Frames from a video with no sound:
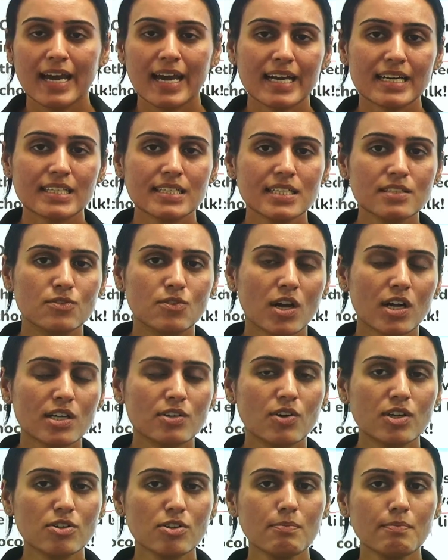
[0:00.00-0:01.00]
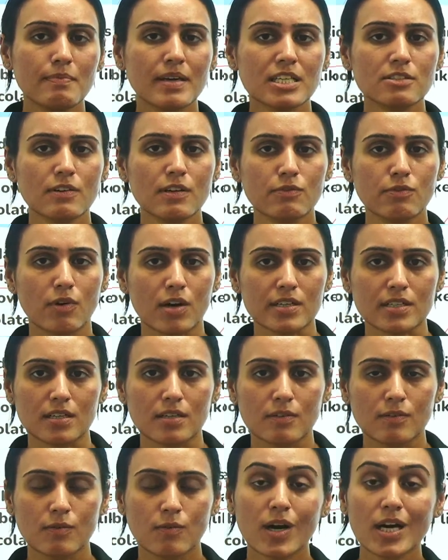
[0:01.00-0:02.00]
is not going to mix with water.
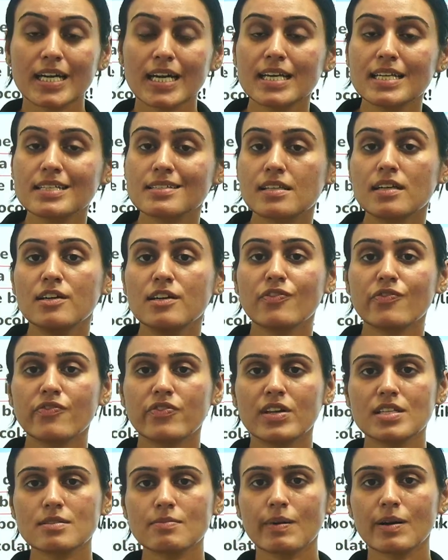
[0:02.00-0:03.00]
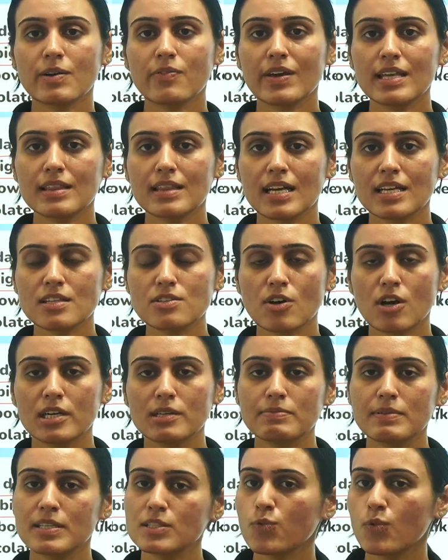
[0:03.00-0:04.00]
What is the difference between that salt
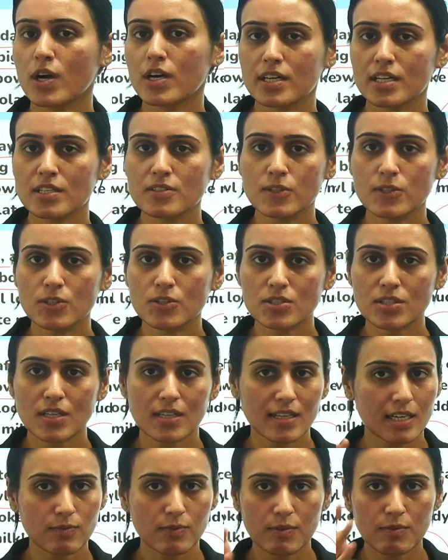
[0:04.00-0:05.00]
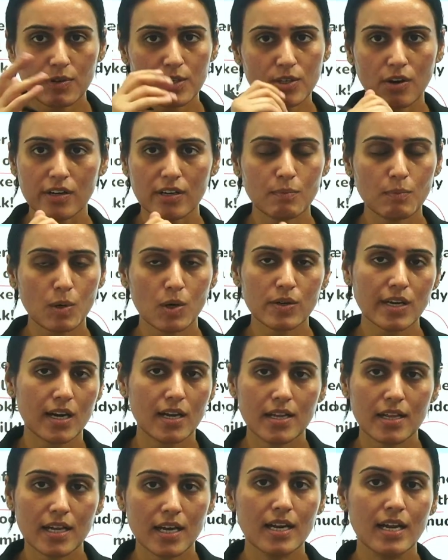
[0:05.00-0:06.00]
plus water solution that we were talking about
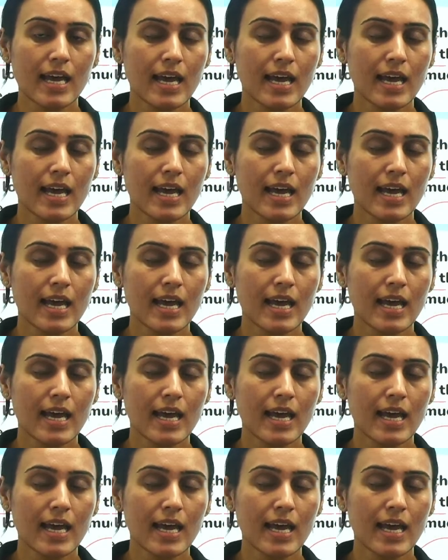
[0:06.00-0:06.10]
earlier